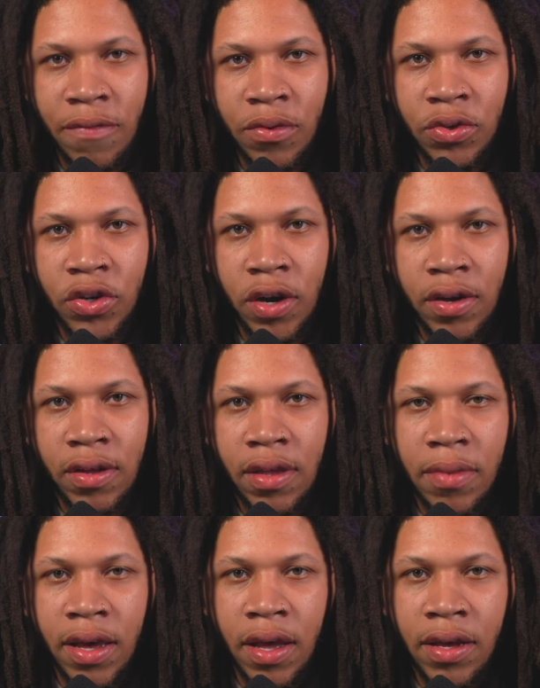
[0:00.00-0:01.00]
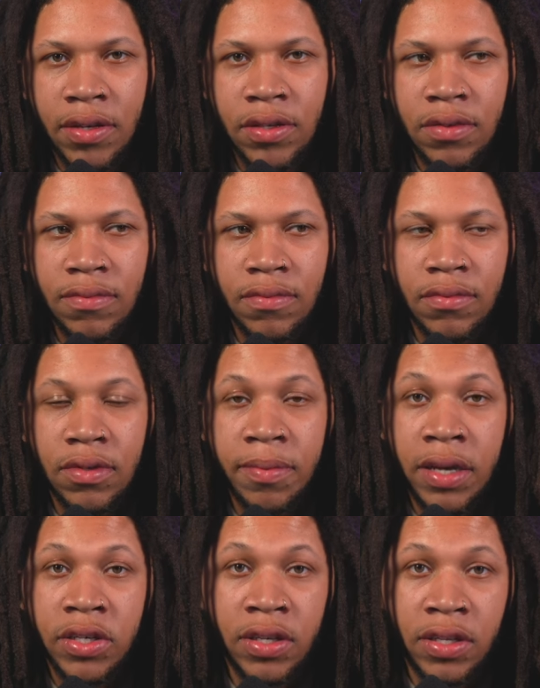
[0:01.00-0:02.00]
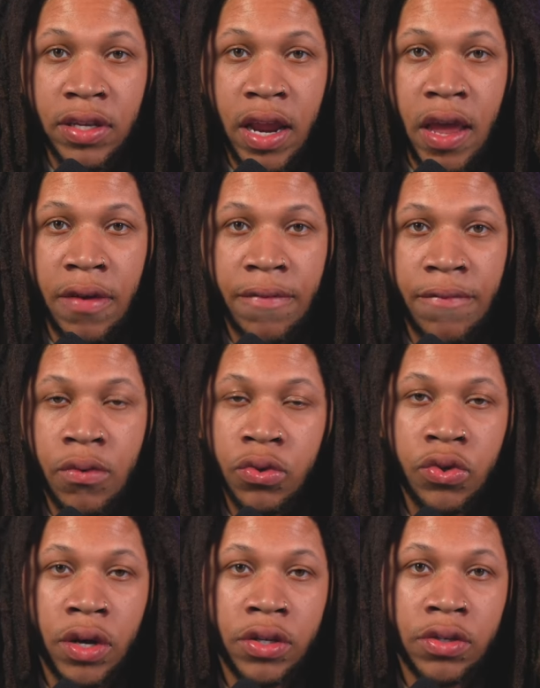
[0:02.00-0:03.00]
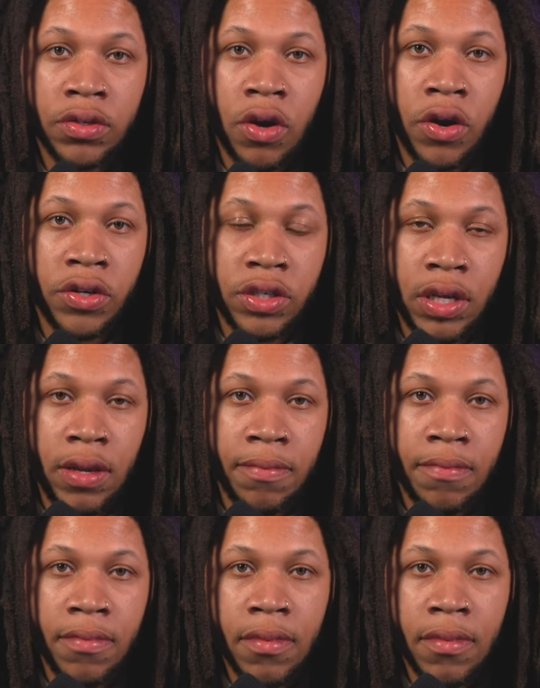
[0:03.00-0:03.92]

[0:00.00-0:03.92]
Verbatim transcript: our food truck, because especially today, food trucks aren't cheap.